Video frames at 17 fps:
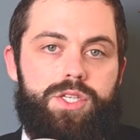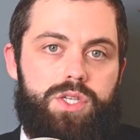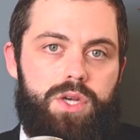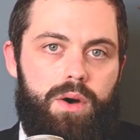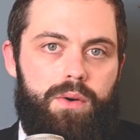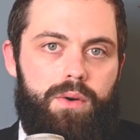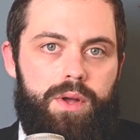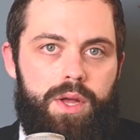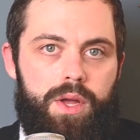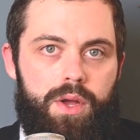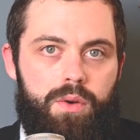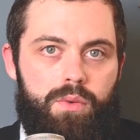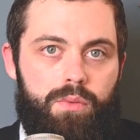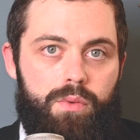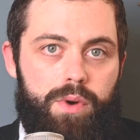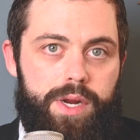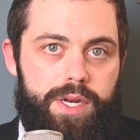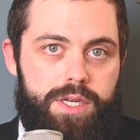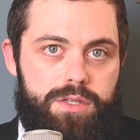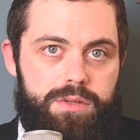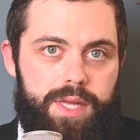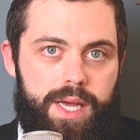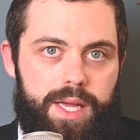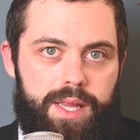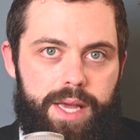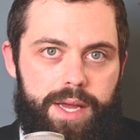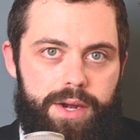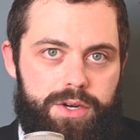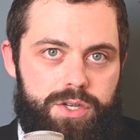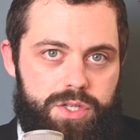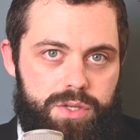So we're going to do that later,